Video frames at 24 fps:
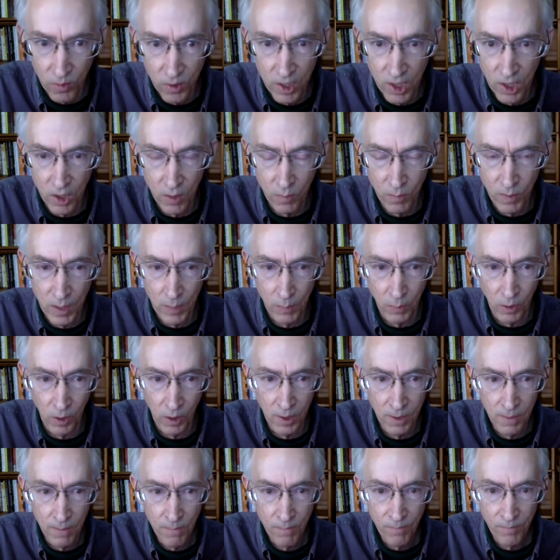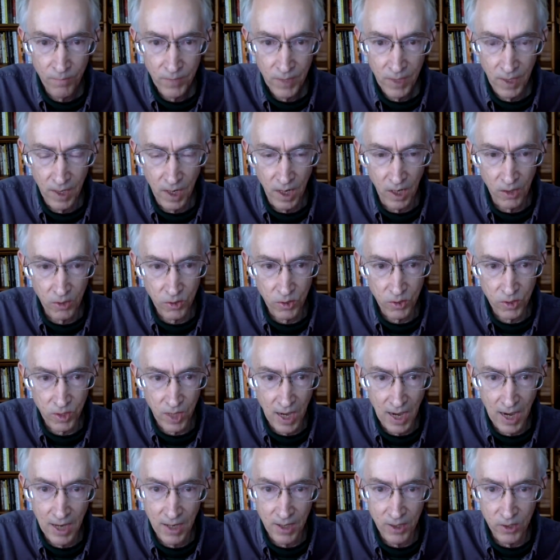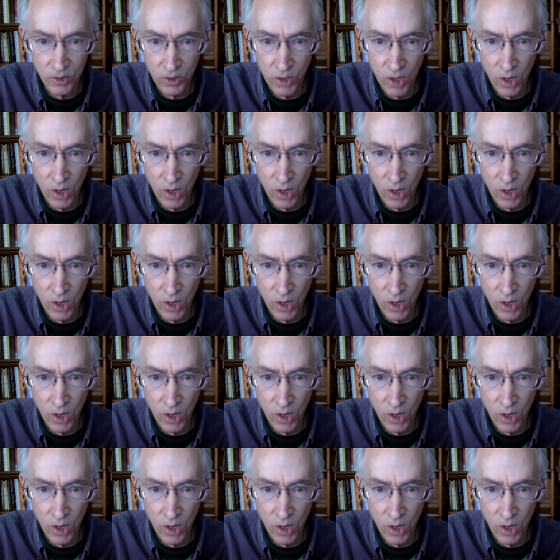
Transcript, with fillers: the other people in our societies.